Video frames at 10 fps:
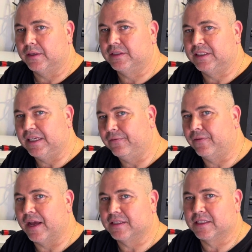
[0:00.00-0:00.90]

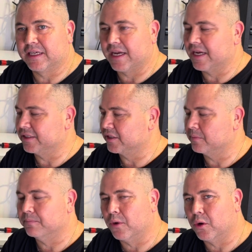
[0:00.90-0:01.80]
defense against
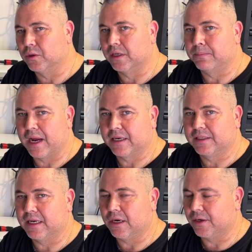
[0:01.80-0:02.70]
mold and
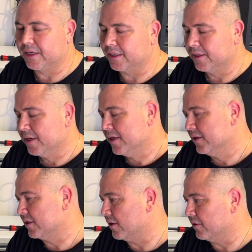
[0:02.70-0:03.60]
bacteria.
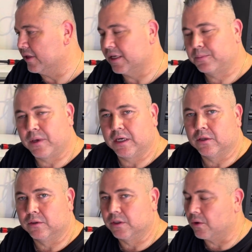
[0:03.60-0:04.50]
So that's pretty
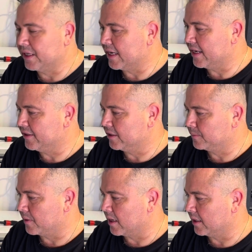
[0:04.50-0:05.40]
cool knowing that in this
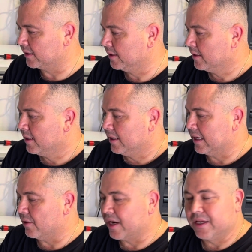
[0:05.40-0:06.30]
product.
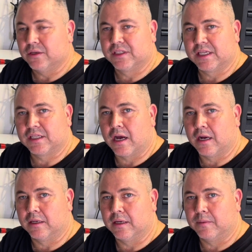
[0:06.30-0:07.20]
Now I use this
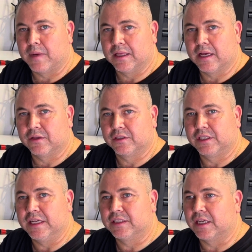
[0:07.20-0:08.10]
on my leather
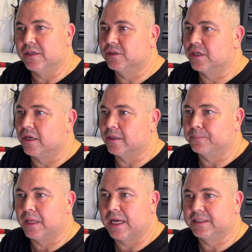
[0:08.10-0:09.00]
seats. I used it on the
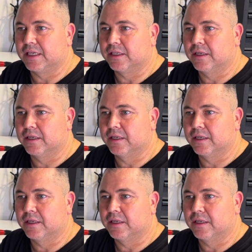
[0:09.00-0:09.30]
plastic